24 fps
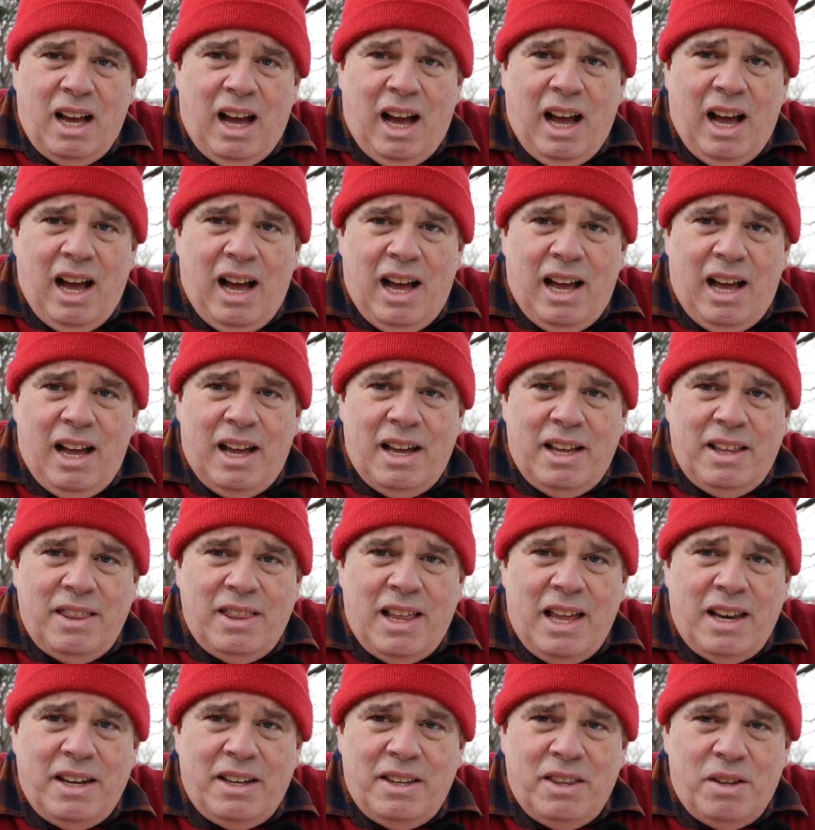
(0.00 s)

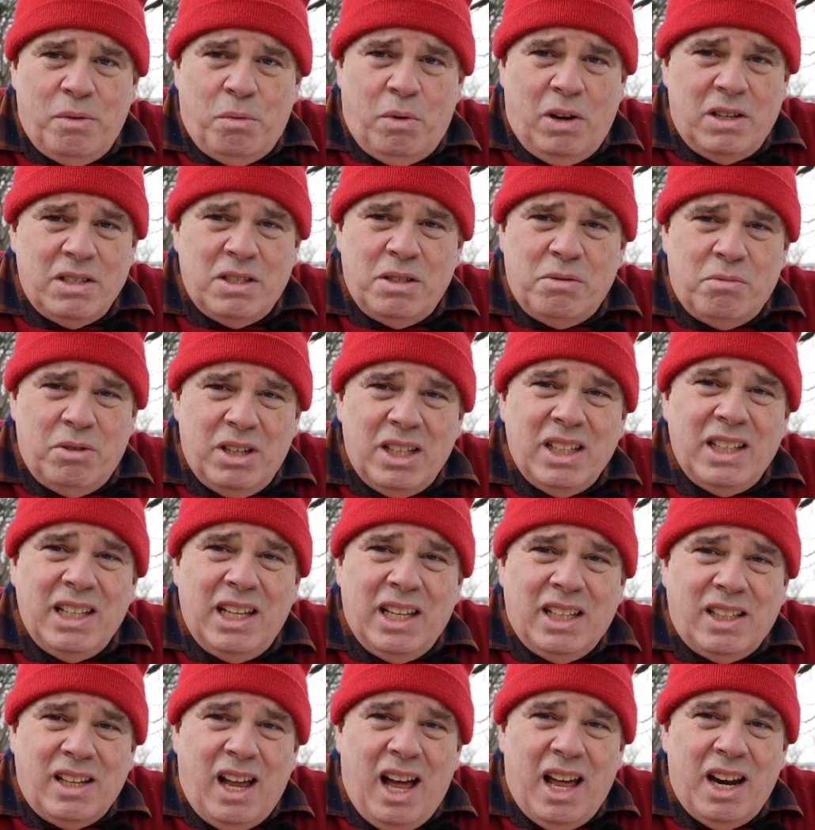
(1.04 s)
there wasn't really
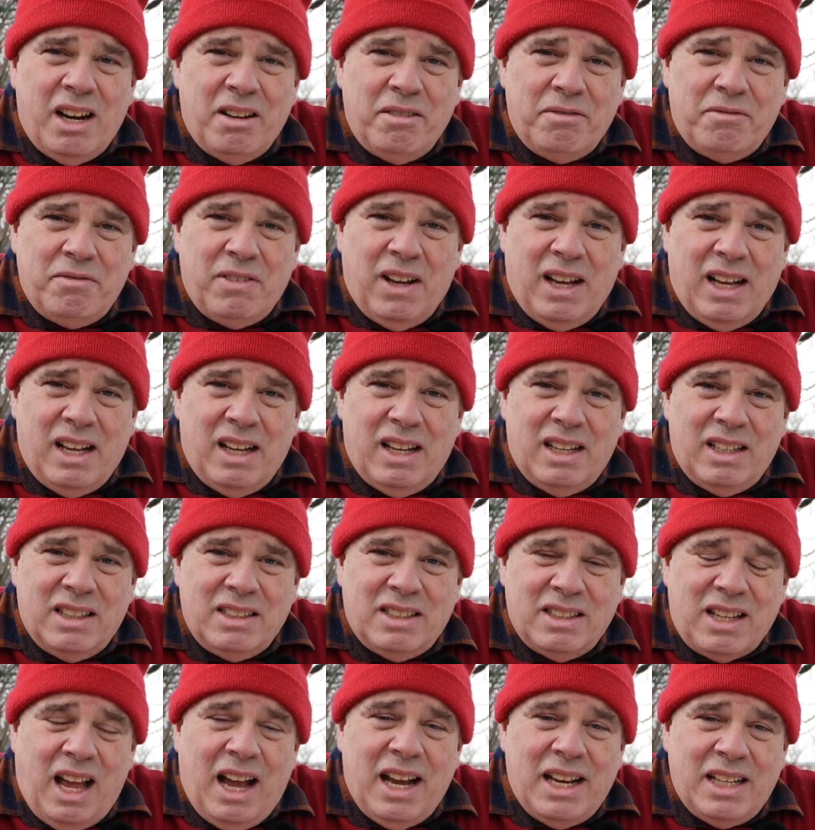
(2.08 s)
a lot of
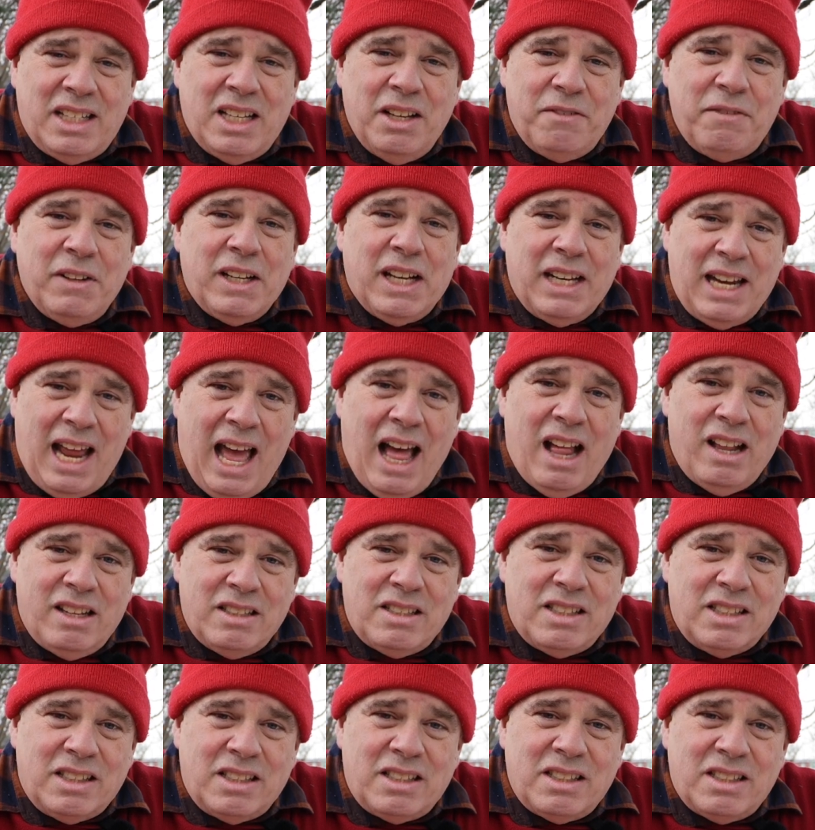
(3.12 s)
scientific
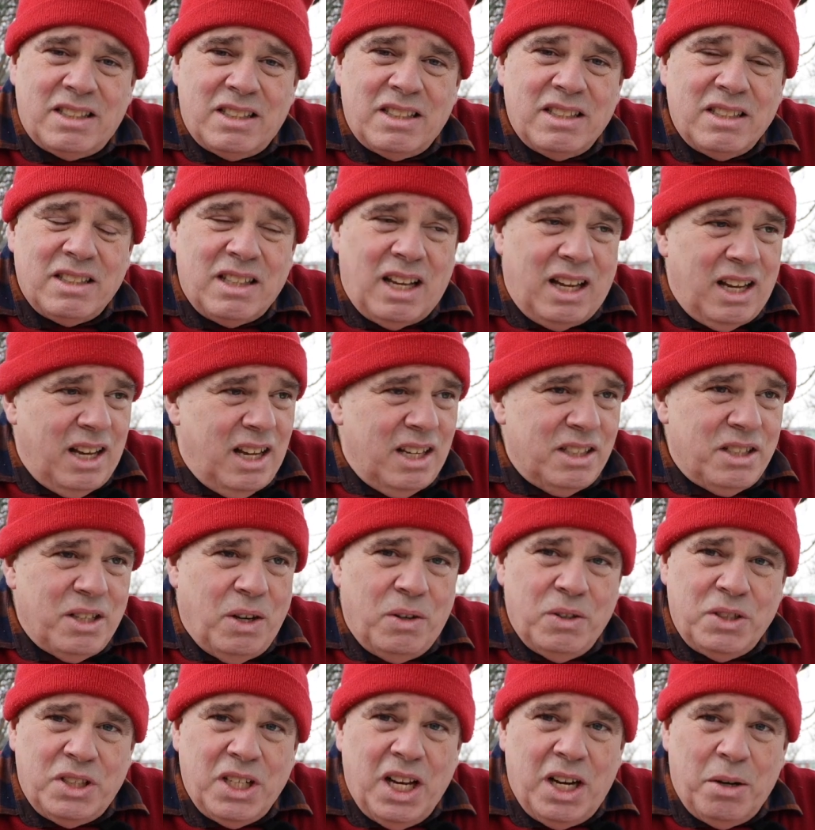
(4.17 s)
analysis
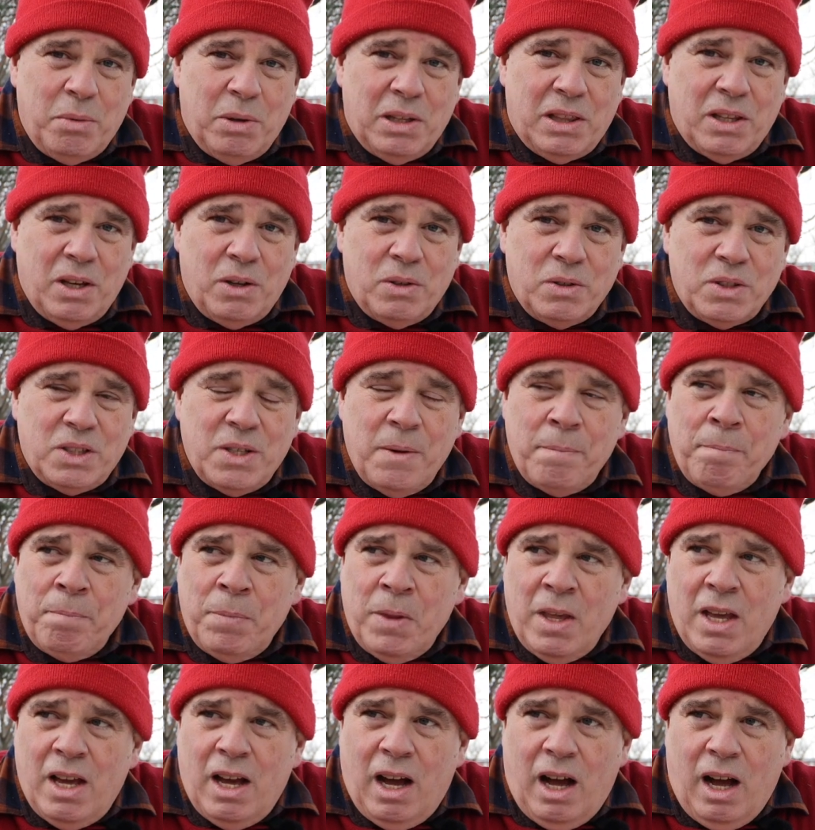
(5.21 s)
associated with
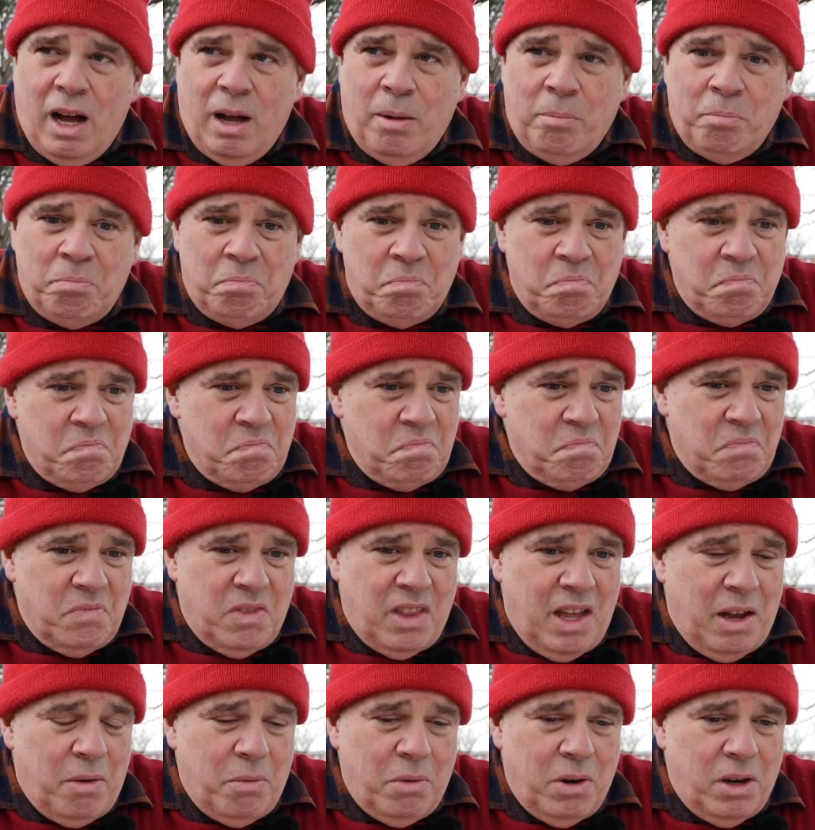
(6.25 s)
those.
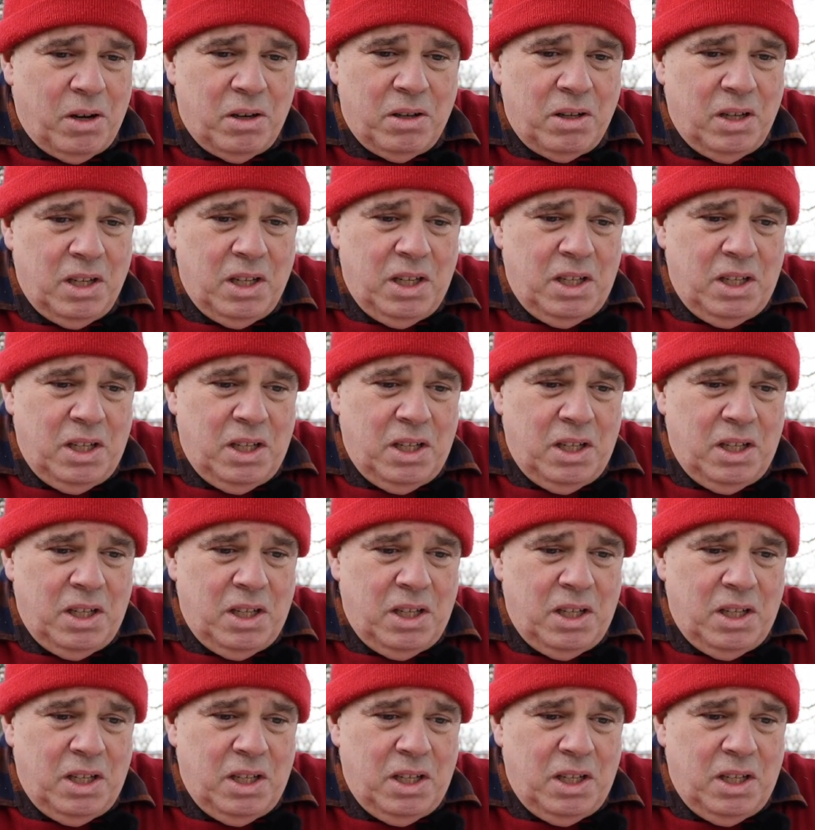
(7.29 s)
They were